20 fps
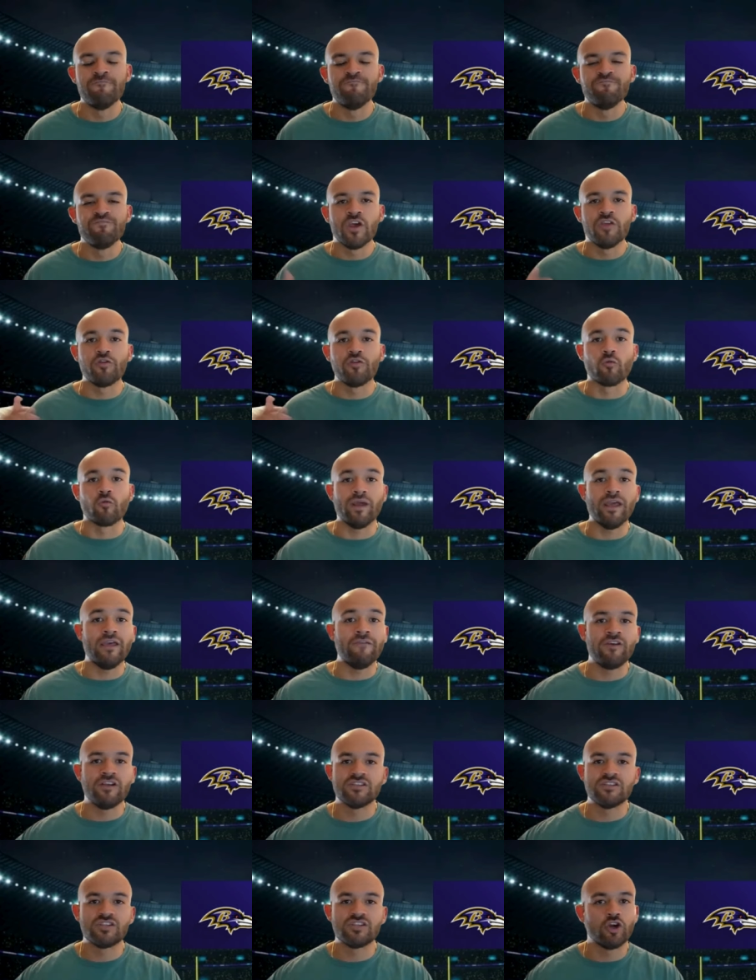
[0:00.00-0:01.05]
The
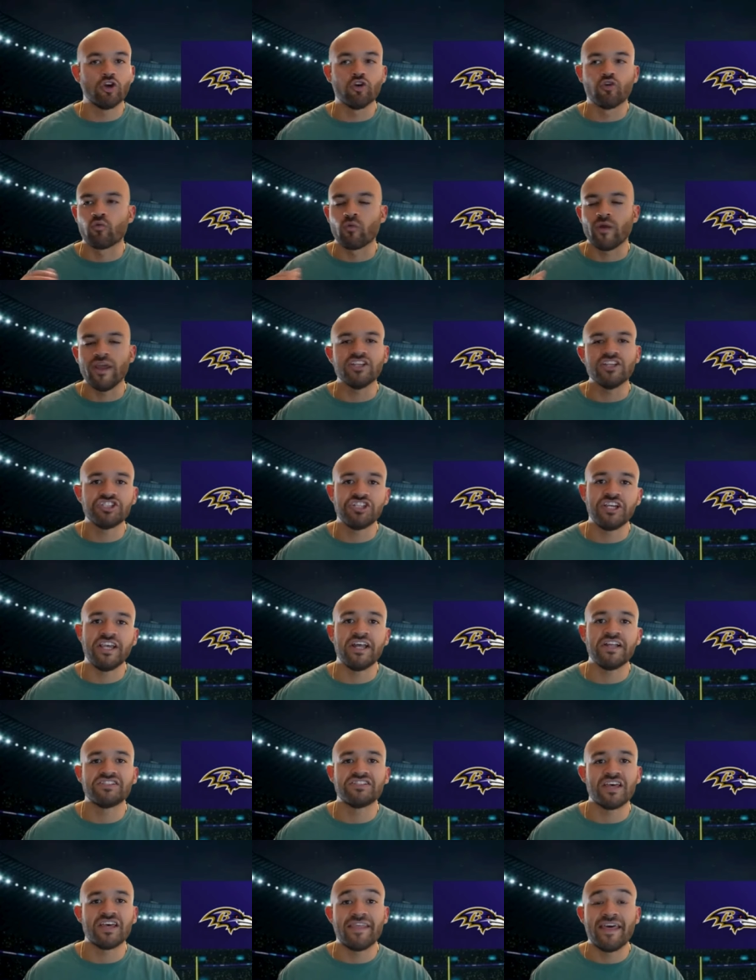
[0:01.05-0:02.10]
Ravens, great
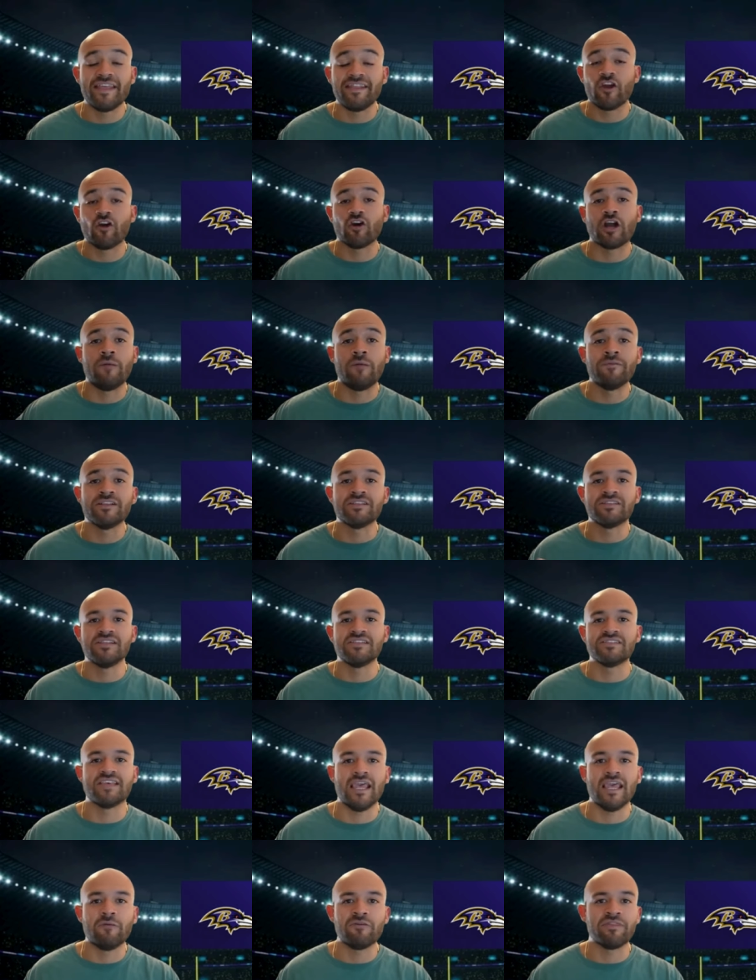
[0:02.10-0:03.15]
chance that they're coming into this
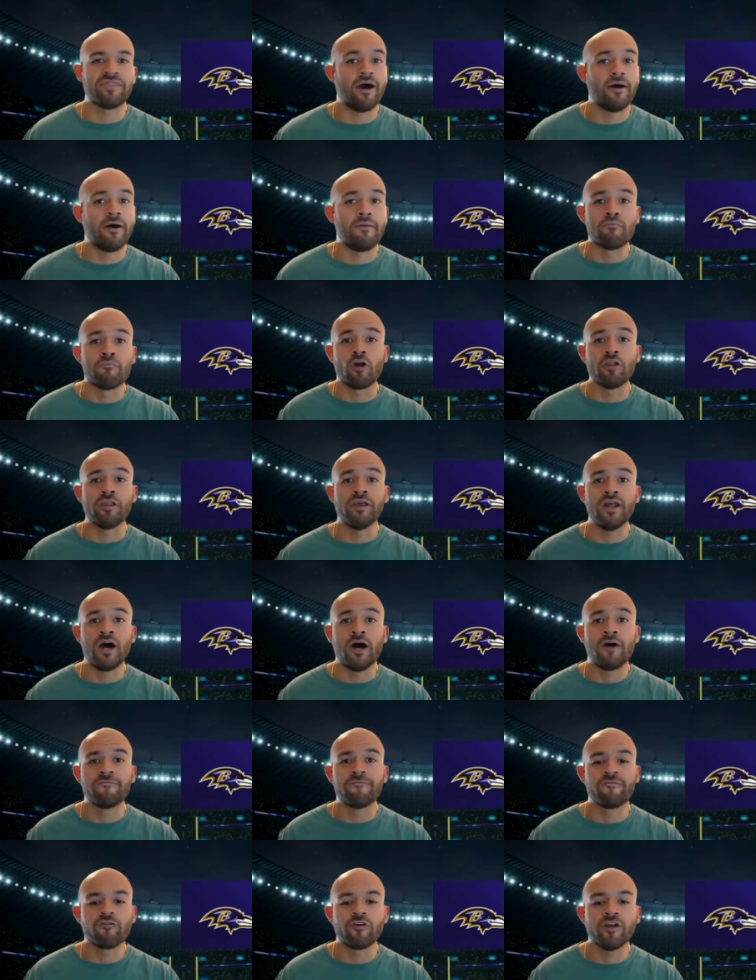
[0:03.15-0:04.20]
game without Marlon
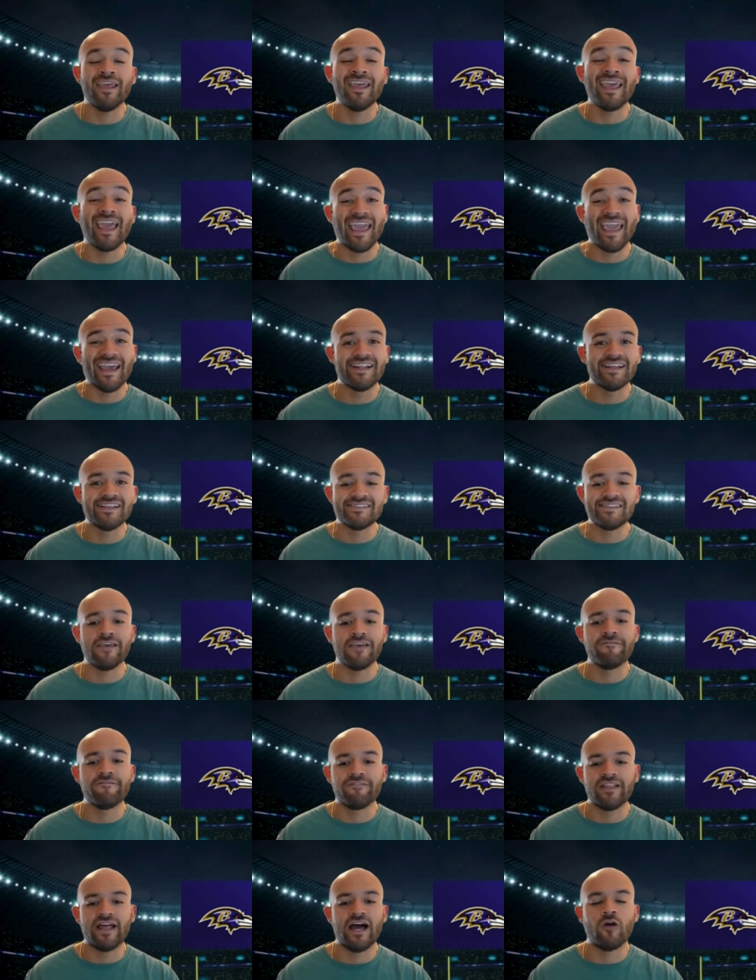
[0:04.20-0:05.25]
Humphrey and Zay
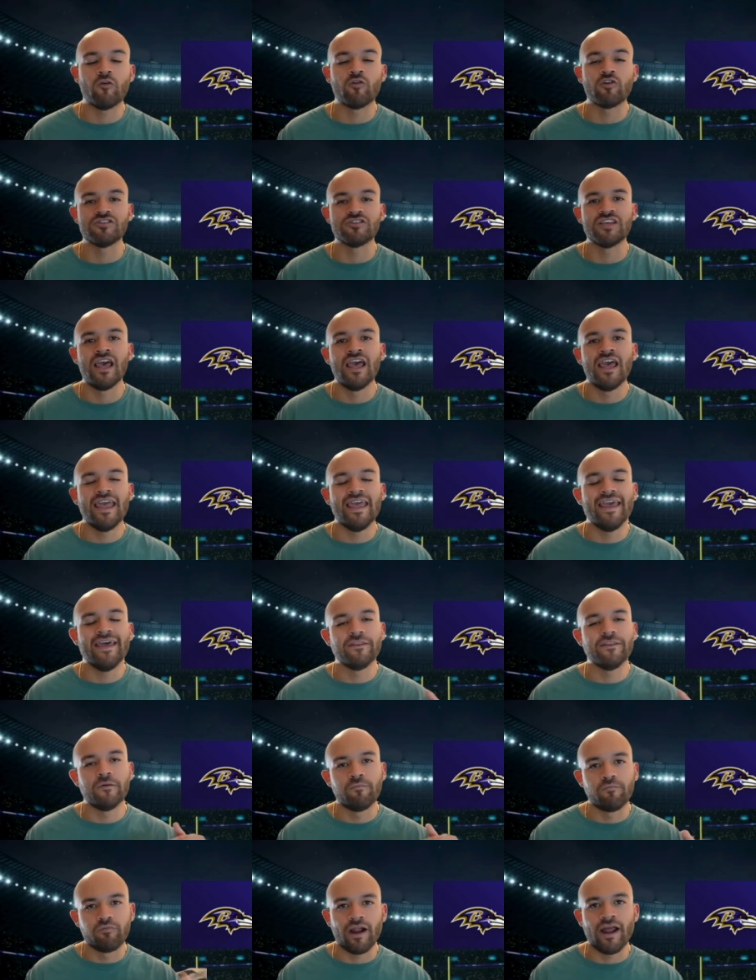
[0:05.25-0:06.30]
Flowers, and the
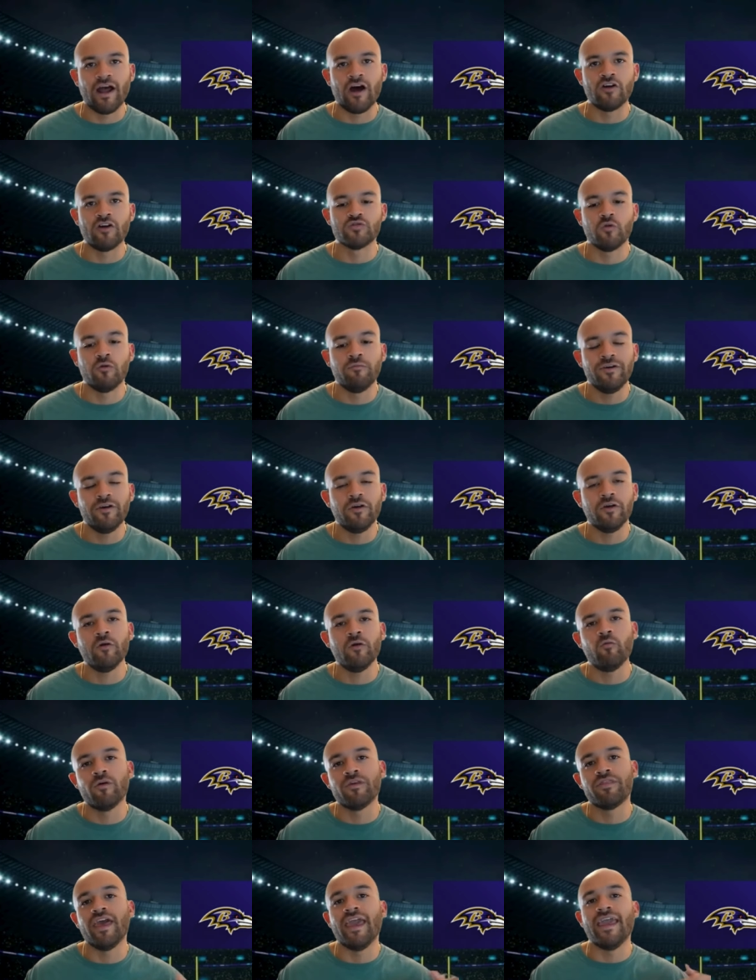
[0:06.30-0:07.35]
Browns will be
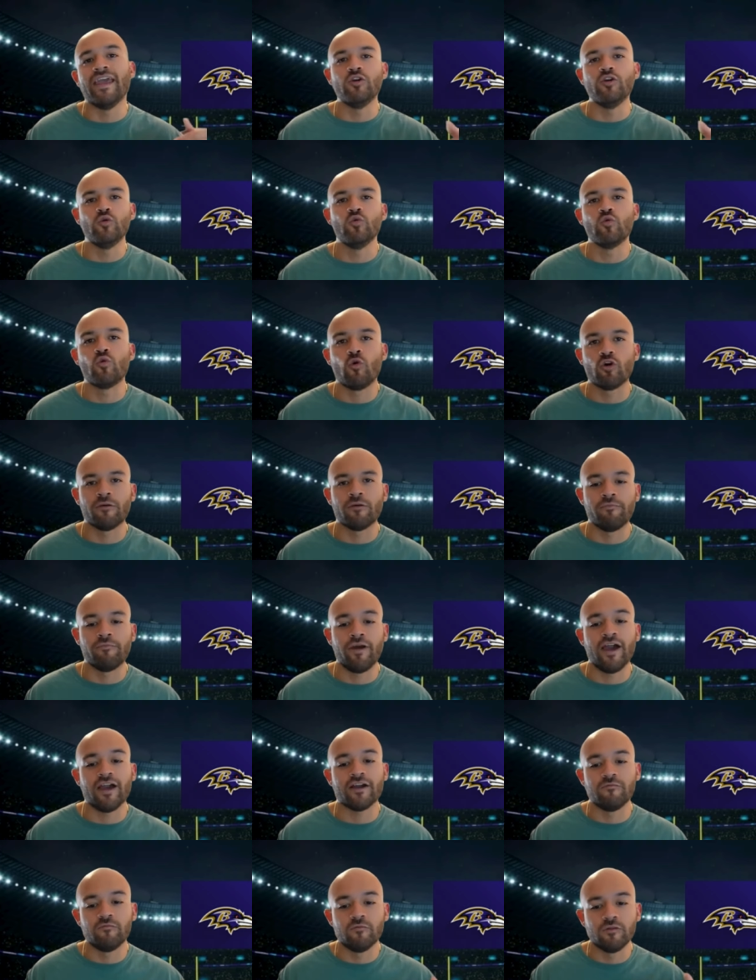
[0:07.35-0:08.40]
with a new quarterback.